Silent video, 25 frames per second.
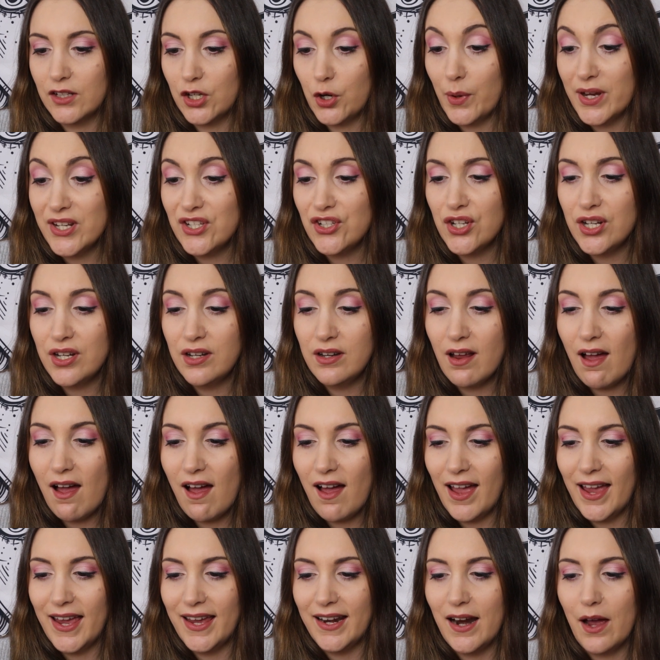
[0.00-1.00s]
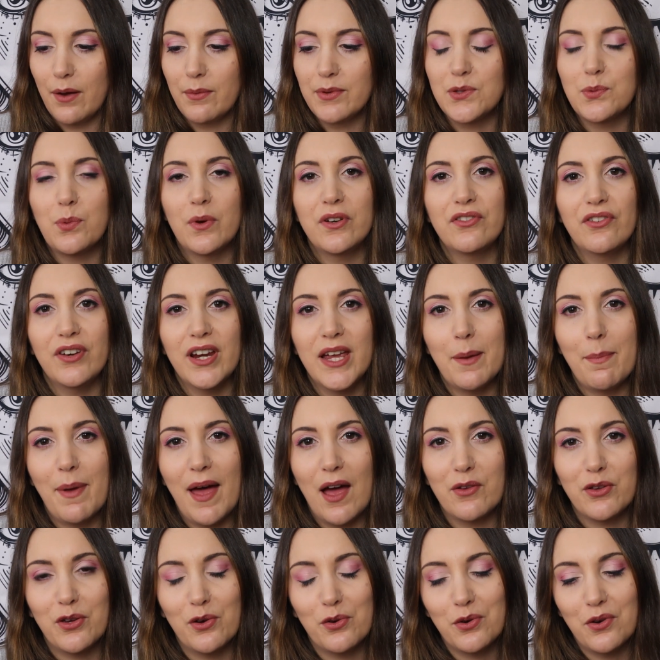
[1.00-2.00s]
Question 9, I was wondering
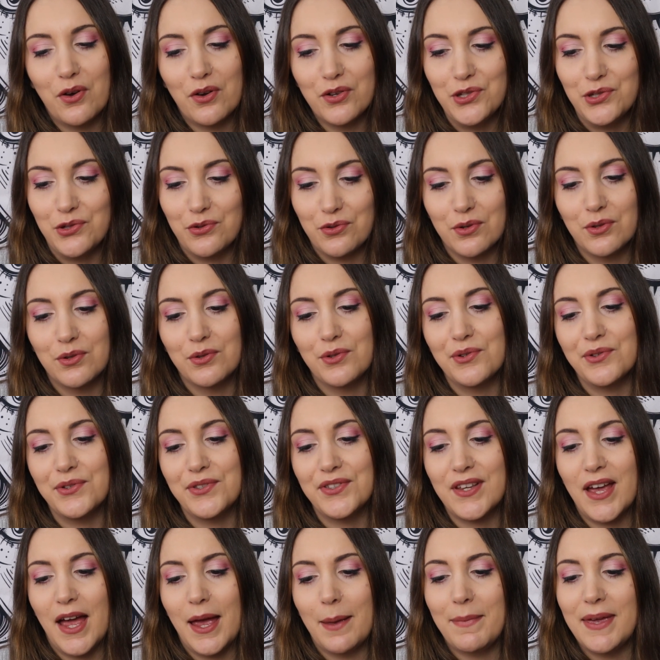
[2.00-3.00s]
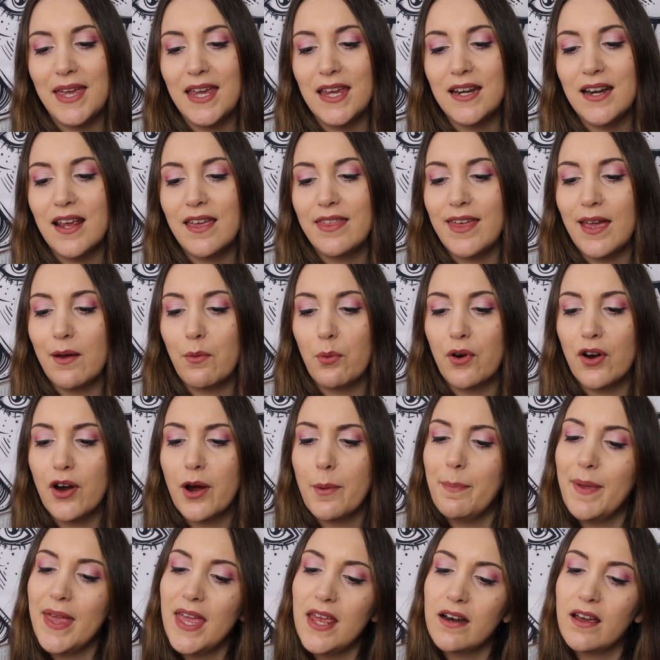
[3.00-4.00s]
about your nostrils. I mean, they were
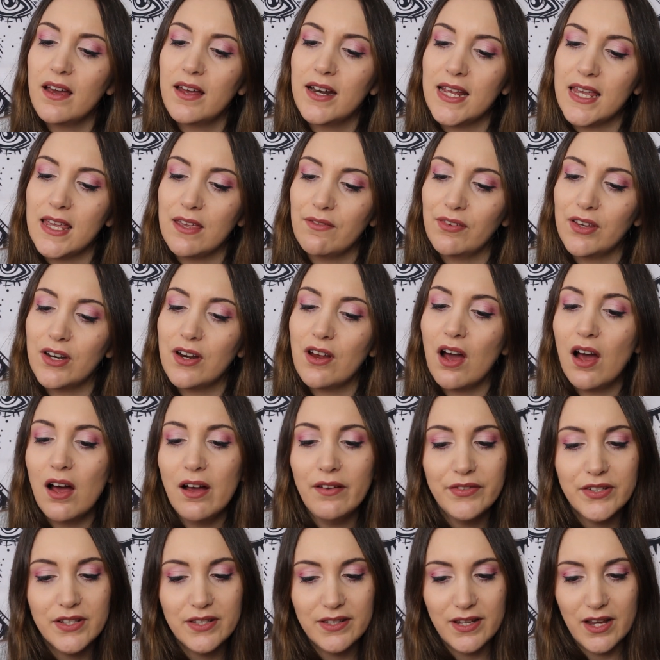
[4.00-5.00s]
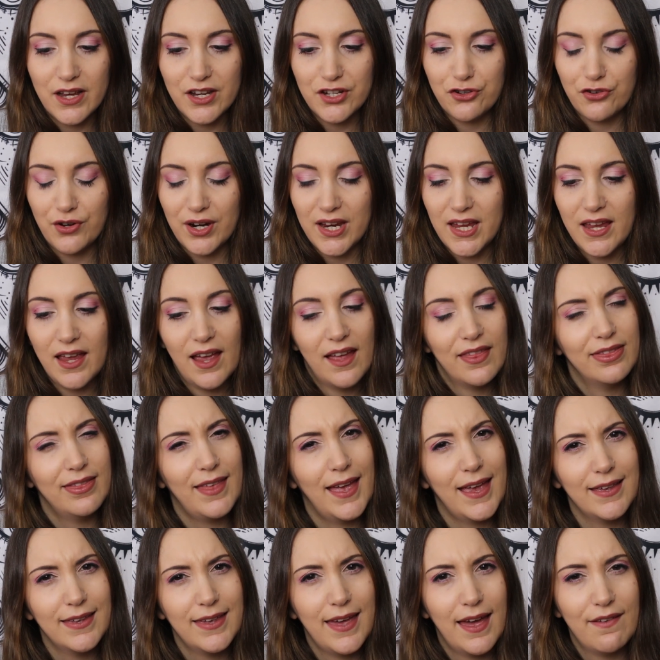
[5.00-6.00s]
a bit uneven after surgery and
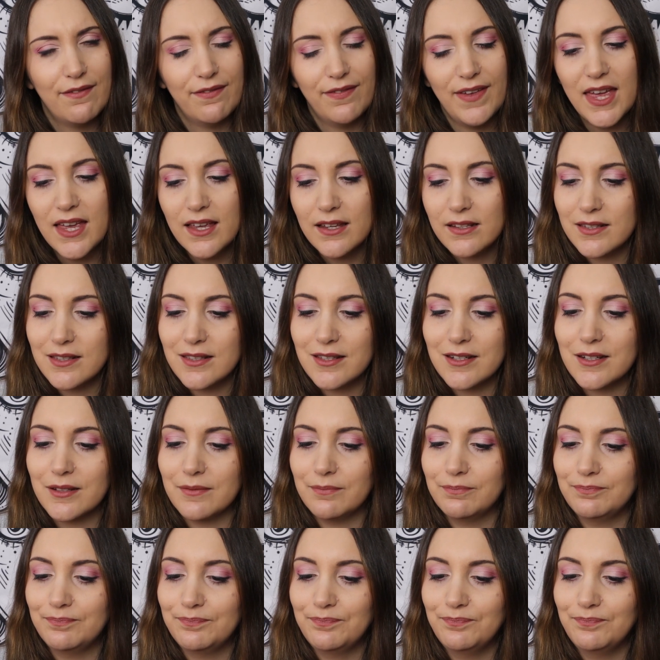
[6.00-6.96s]
then get fixed.